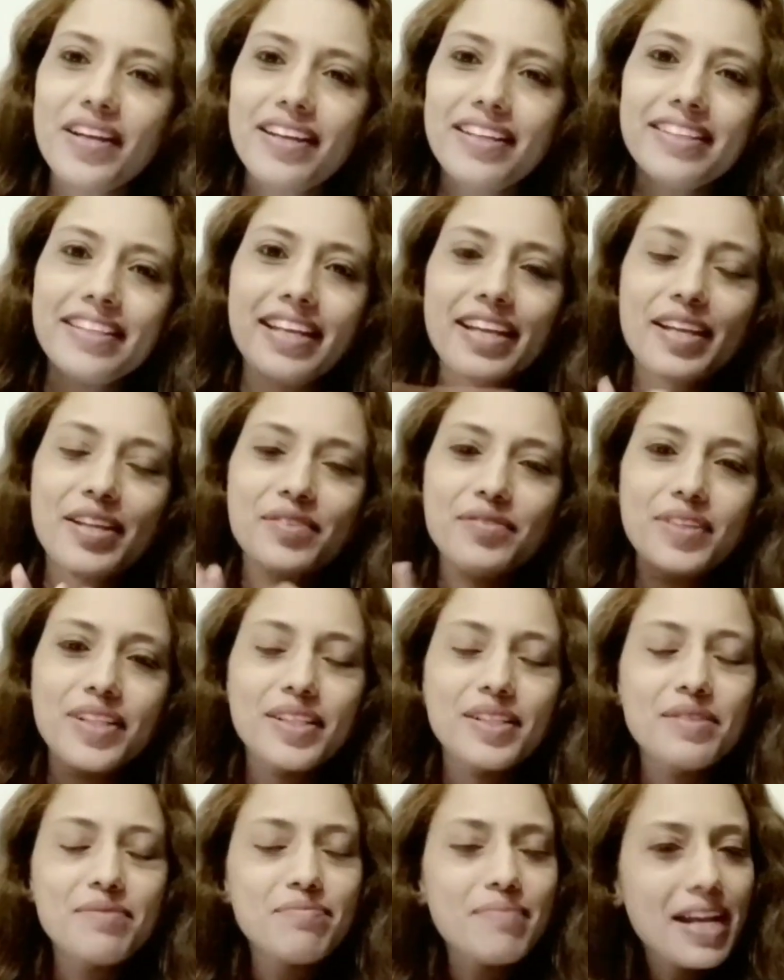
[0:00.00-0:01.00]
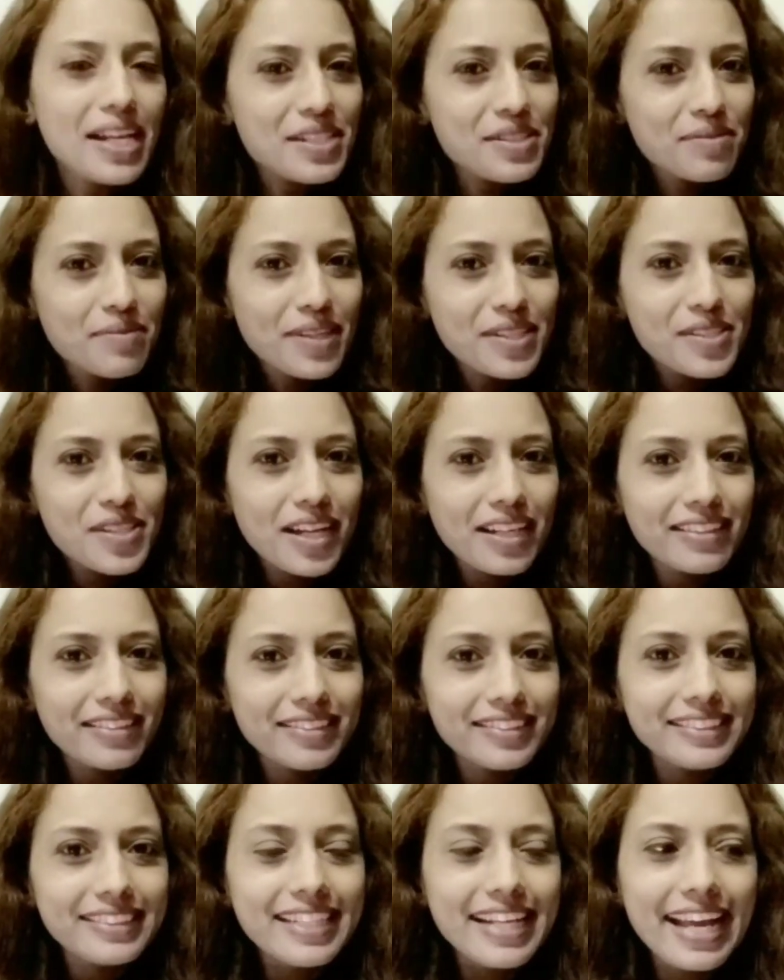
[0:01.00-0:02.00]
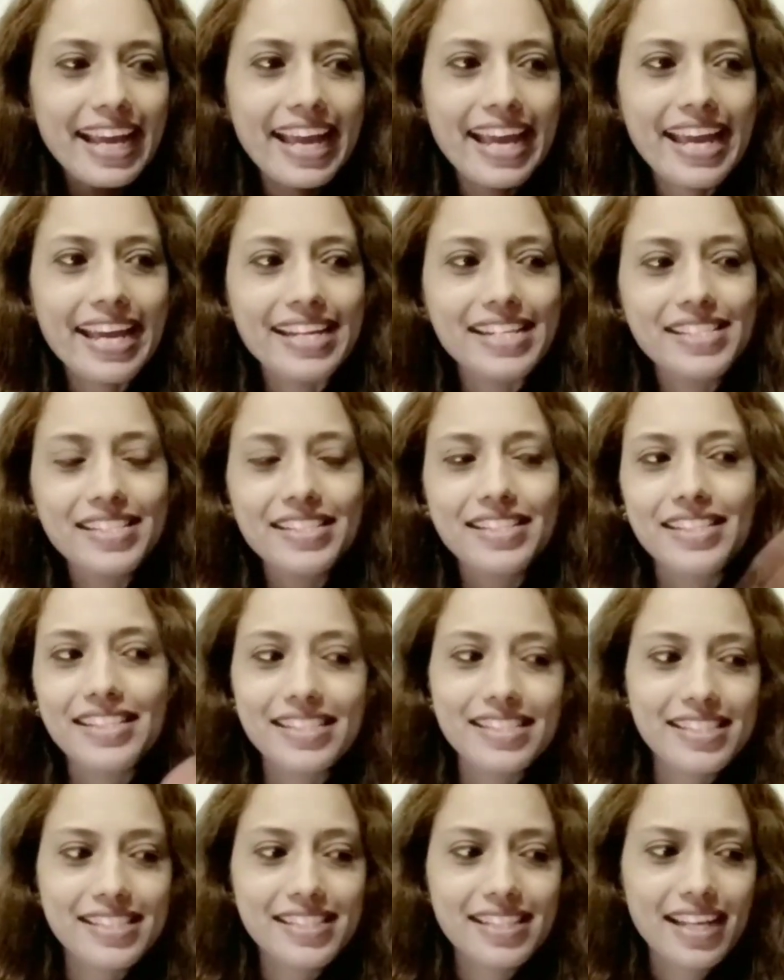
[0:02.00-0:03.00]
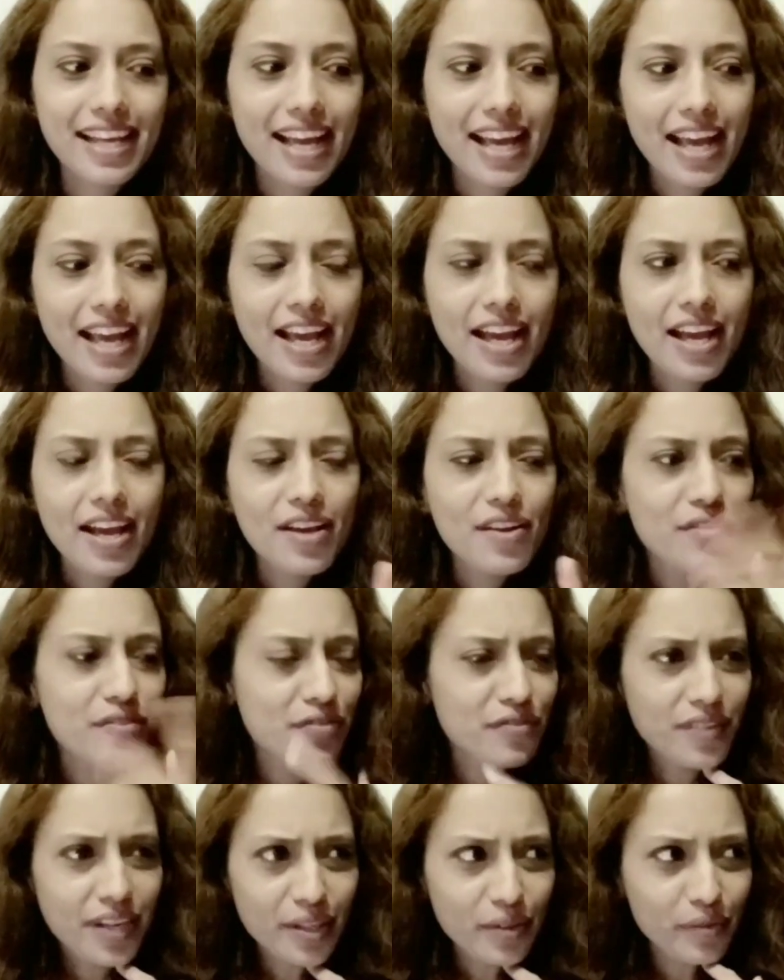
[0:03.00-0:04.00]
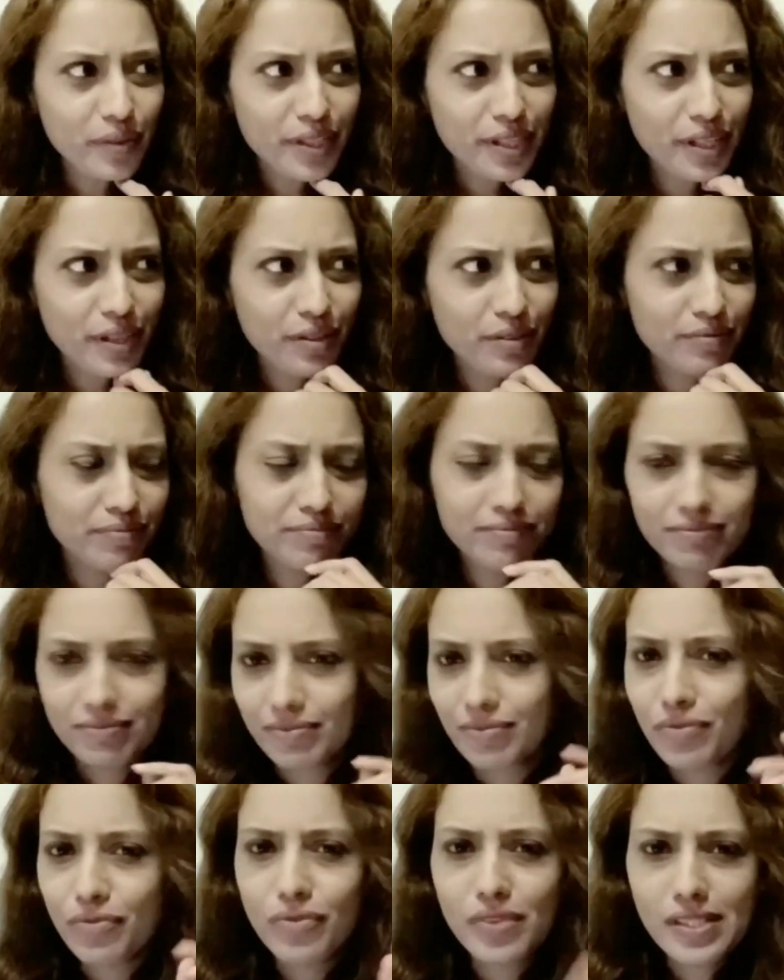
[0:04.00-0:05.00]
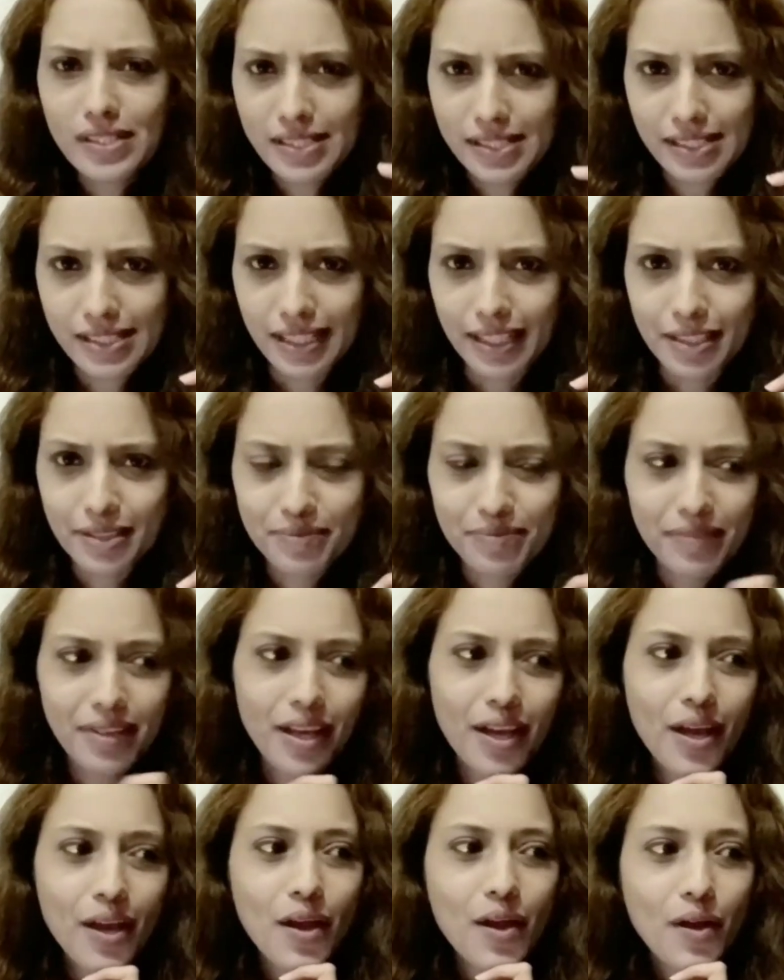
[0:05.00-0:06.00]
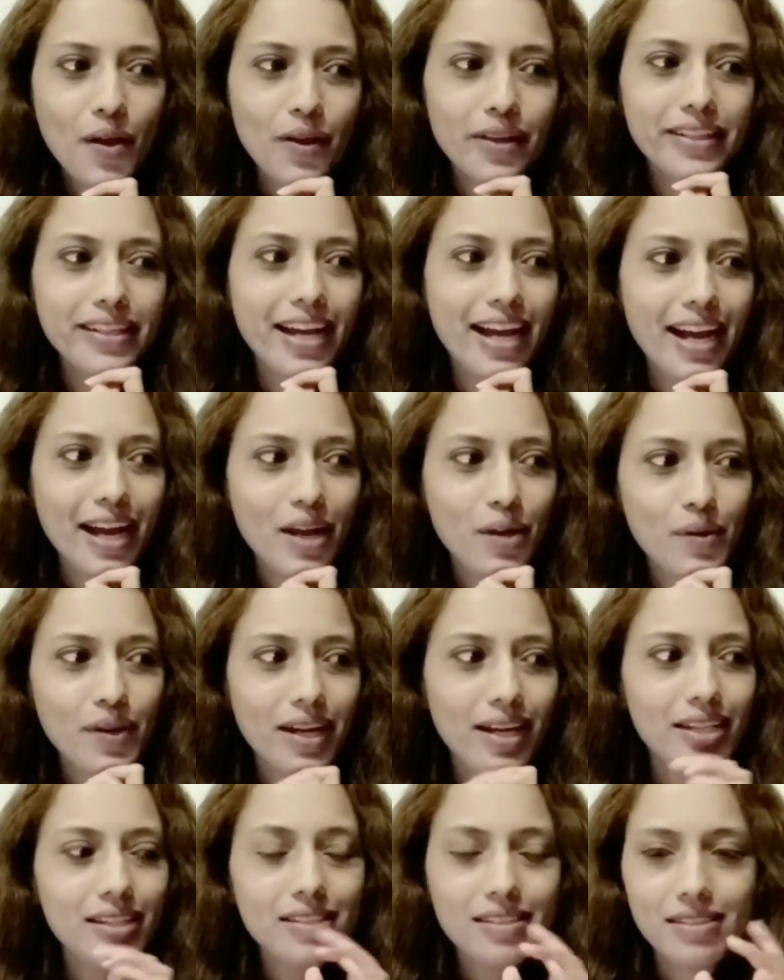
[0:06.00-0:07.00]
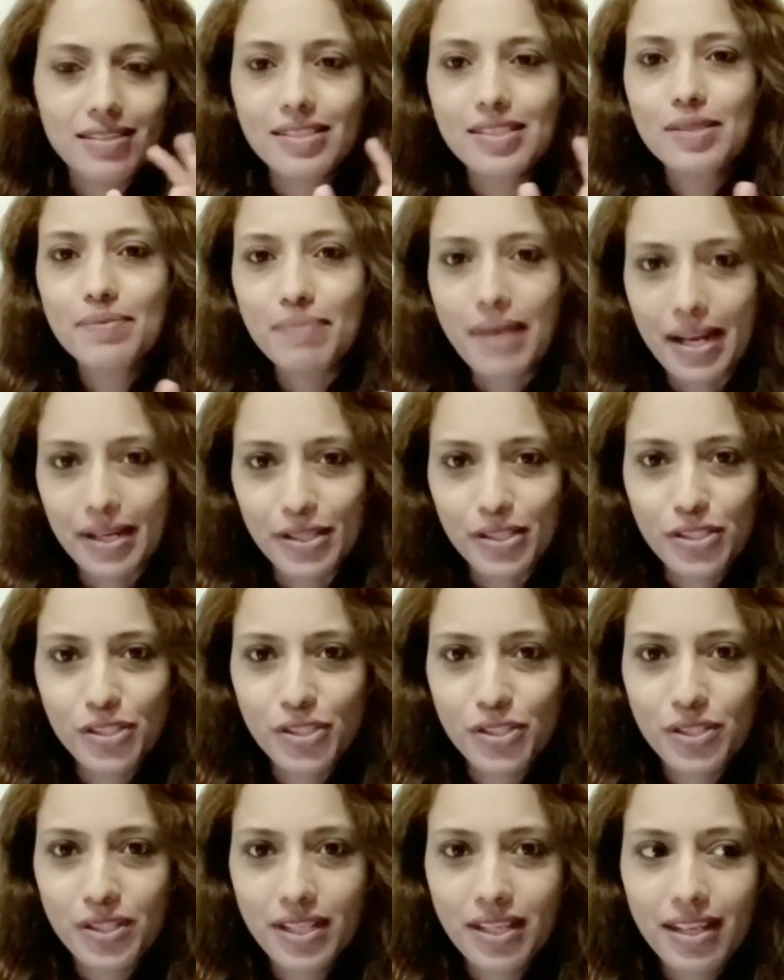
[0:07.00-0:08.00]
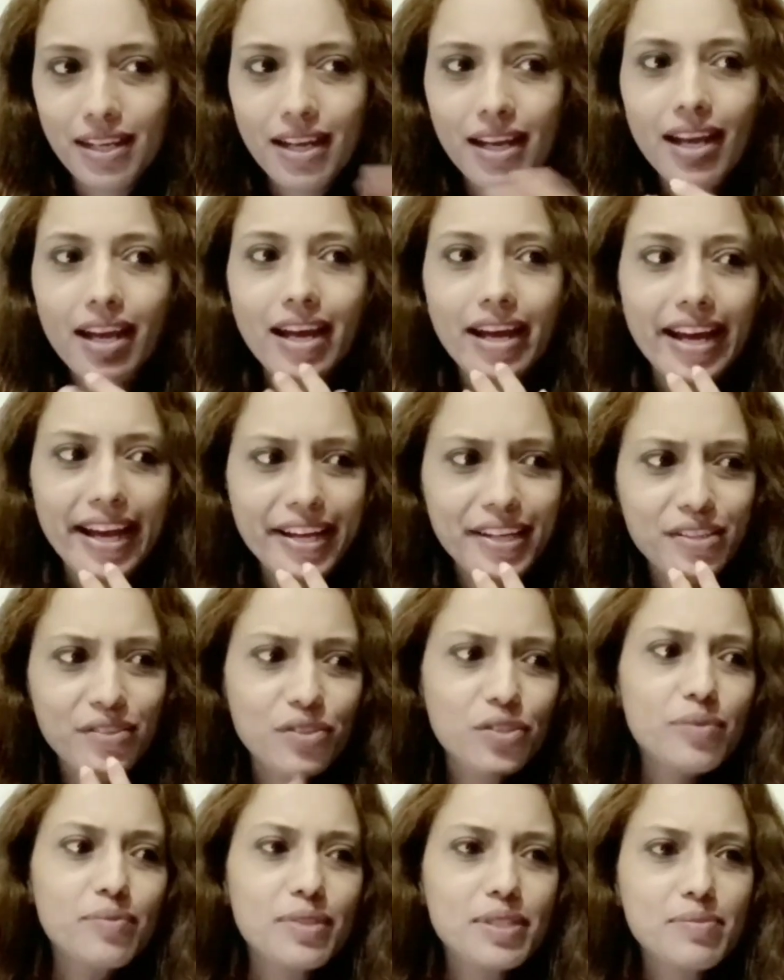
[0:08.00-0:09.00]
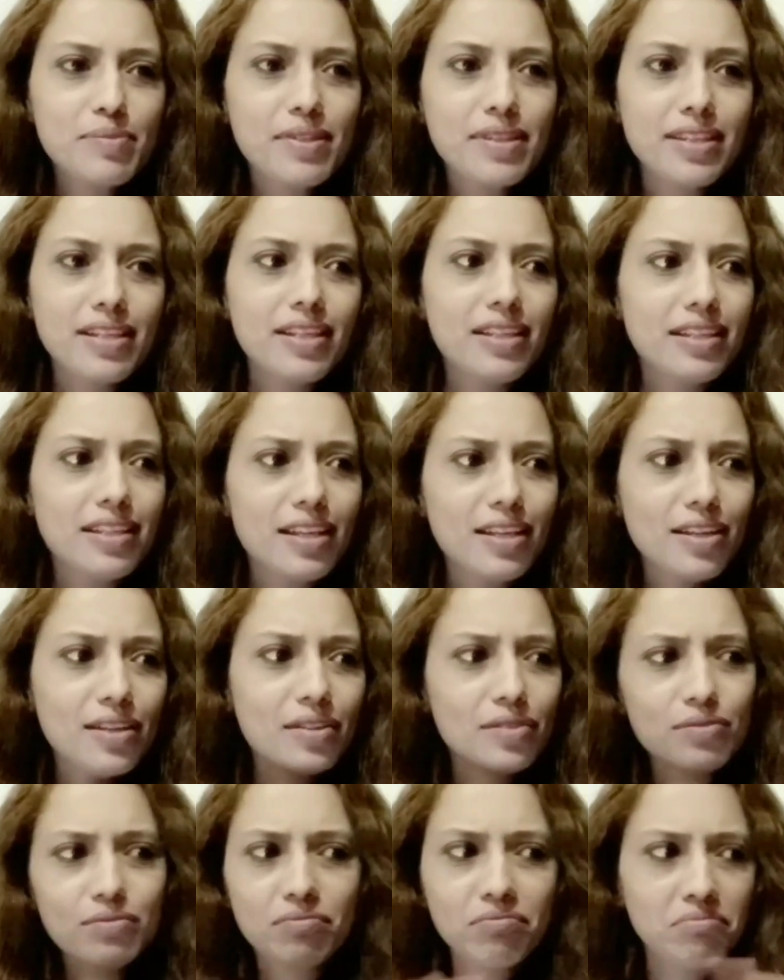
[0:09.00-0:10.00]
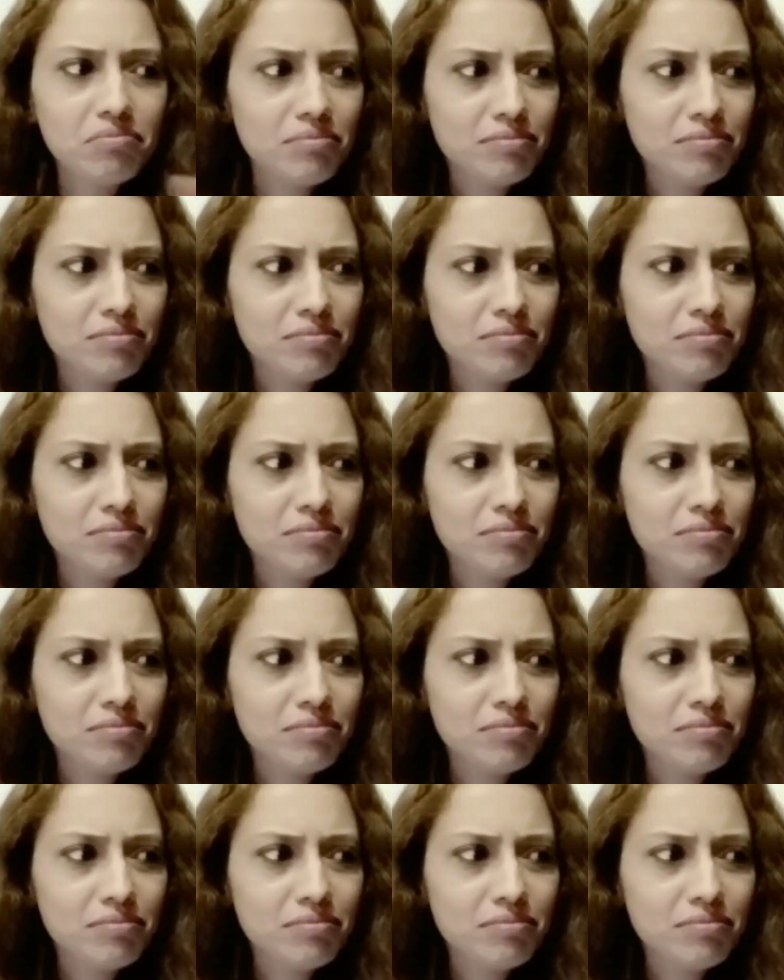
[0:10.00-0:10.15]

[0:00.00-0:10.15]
everyone, and welcome back to my channel. And to this fun video, we'll see on how I learned Spanish. I know you must be thinking,